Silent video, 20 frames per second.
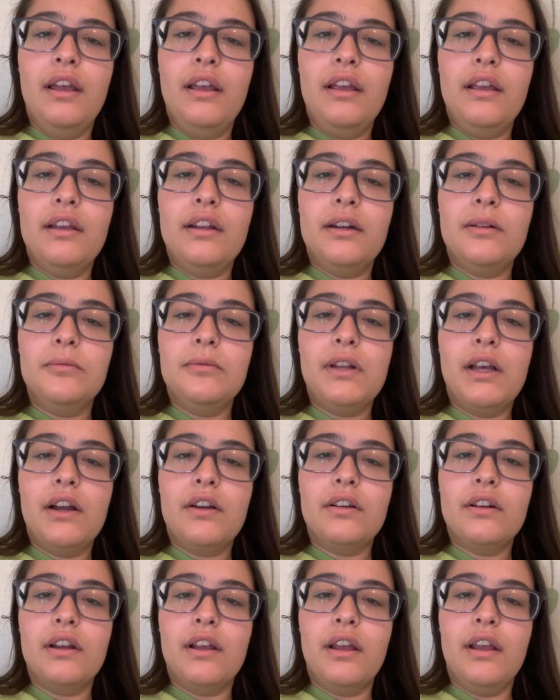and I'm now
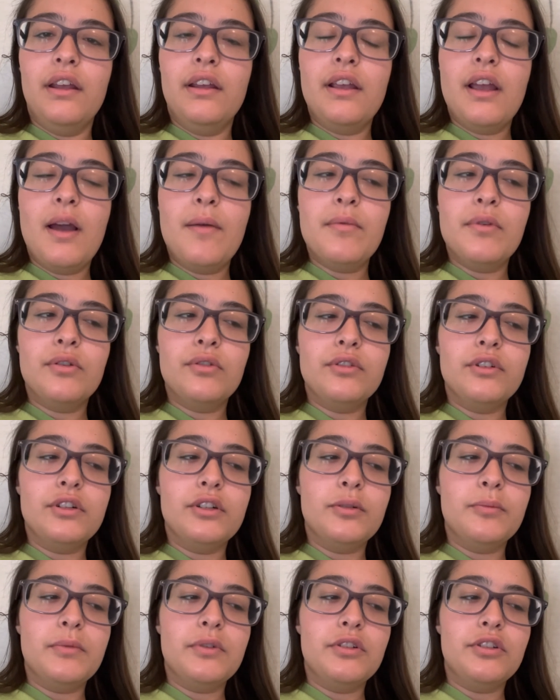gonna hang out in my
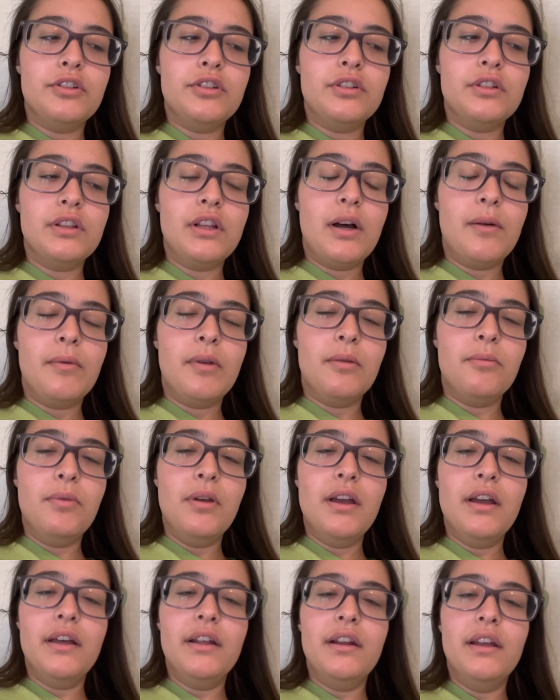room and chill on my
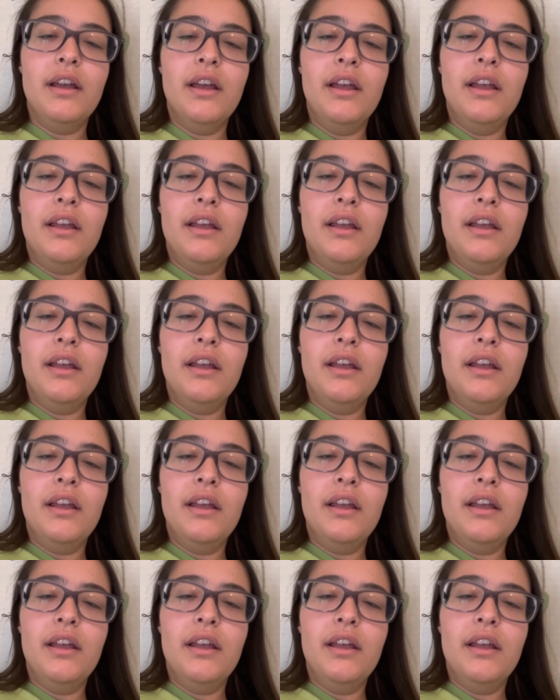bed